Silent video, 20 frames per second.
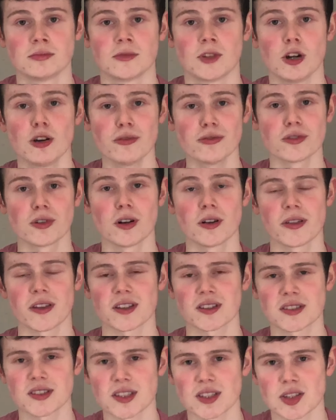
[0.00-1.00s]
Overall,
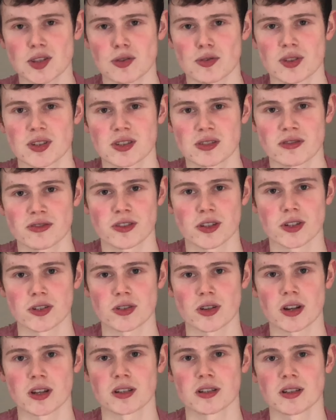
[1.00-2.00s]
that's 6-3 to
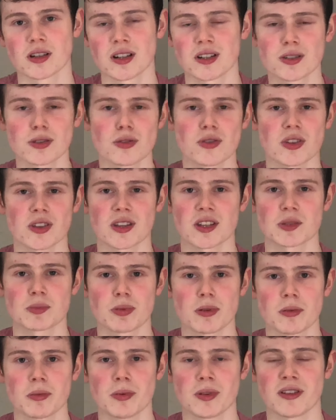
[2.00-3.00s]
FreeTrade, and I do think that's
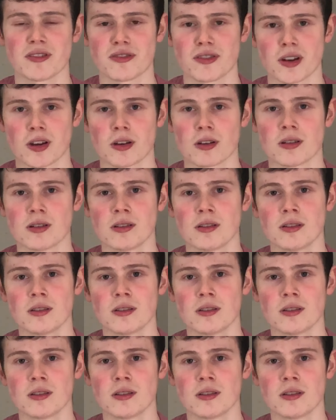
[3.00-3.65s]
probably fair.